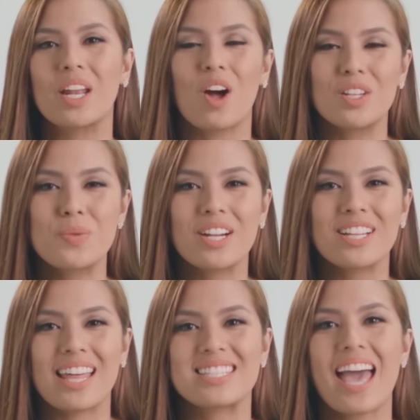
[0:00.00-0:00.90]
and on
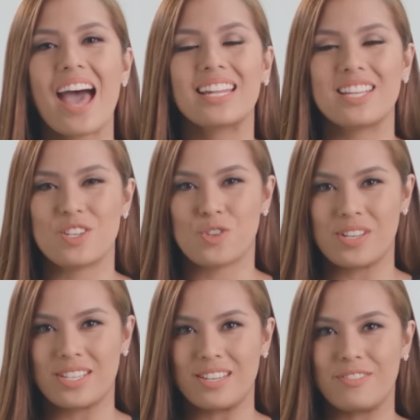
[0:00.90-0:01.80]
Twitter. That's at
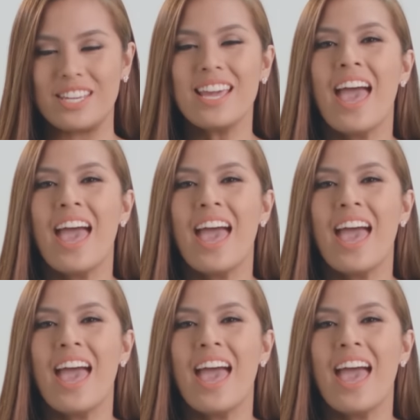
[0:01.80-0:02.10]
IndustreeTV.